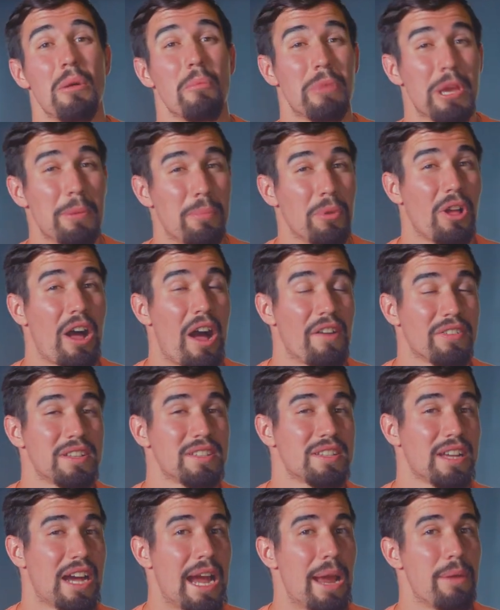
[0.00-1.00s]
People
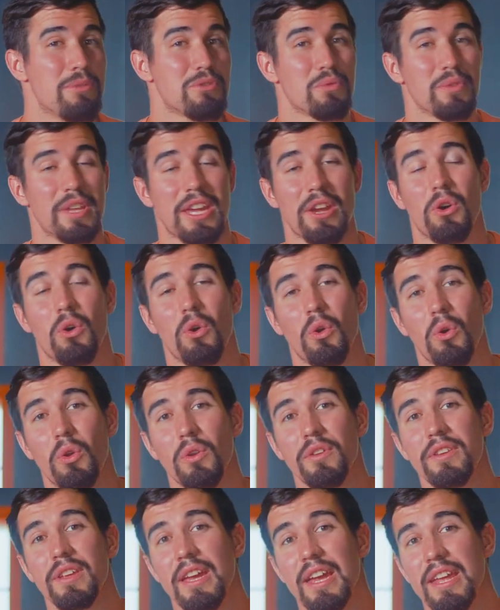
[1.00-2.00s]
oftentimes, when they
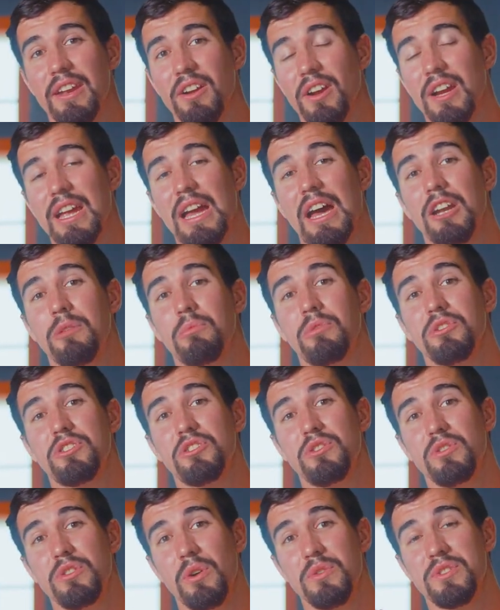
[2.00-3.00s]
hold and are accountable
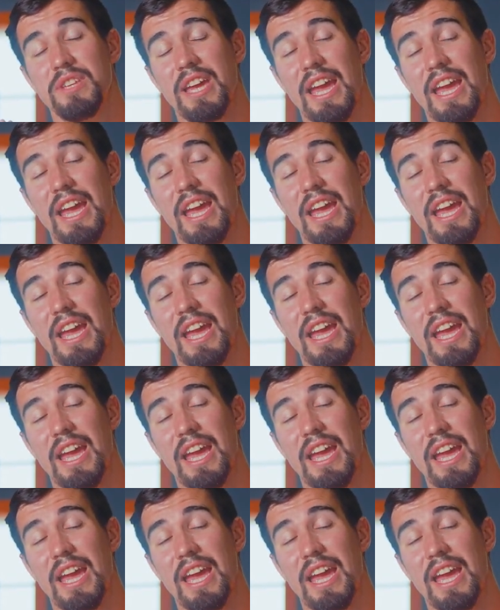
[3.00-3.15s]
to those